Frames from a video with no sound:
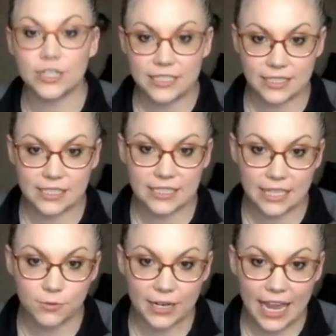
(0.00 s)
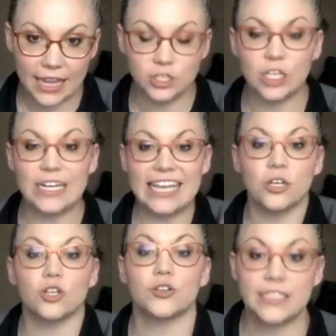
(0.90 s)
the skin reaction,
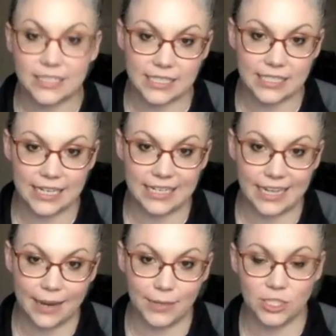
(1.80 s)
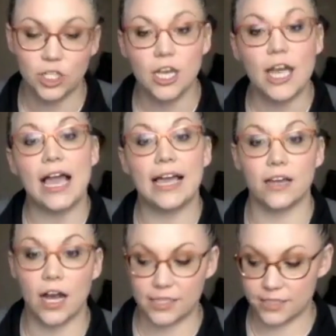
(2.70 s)
increase the skin damage, and
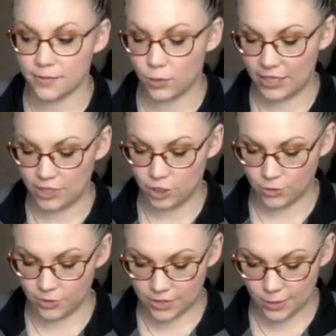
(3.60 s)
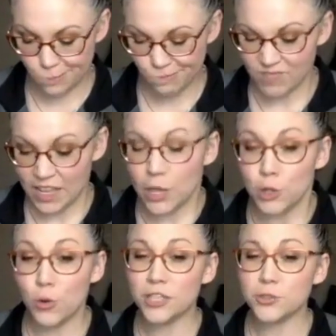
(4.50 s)
cause some more issues. You
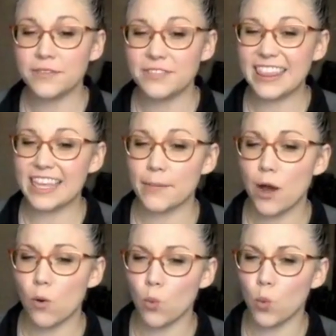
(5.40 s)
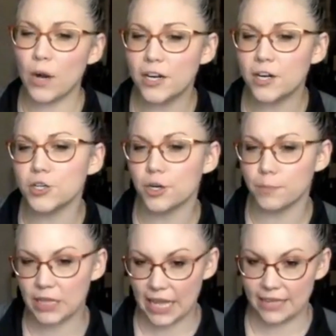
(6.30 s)
also have to think about where you're
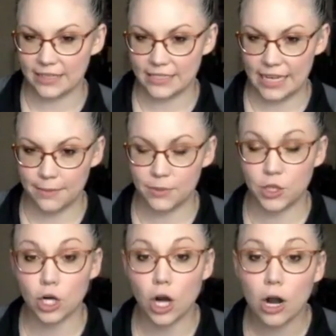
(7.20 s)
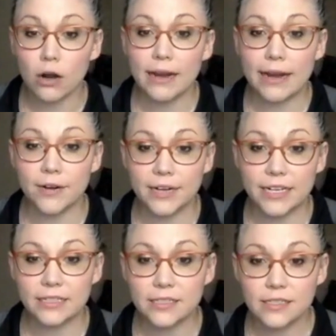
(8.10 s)
applying the tape. There are
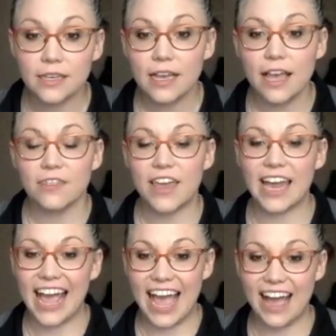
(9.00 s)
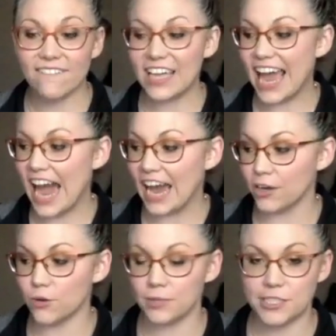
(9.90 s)
areas that have a
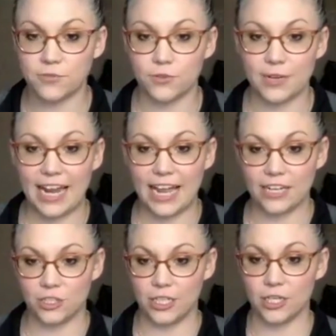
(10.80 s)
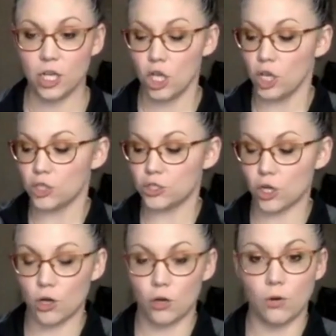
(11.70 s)
higher risk for reaction.
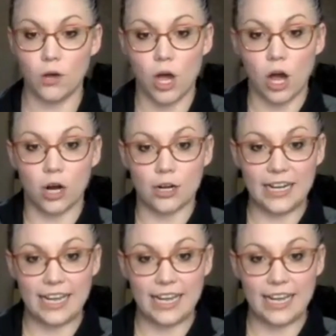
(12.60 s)
So our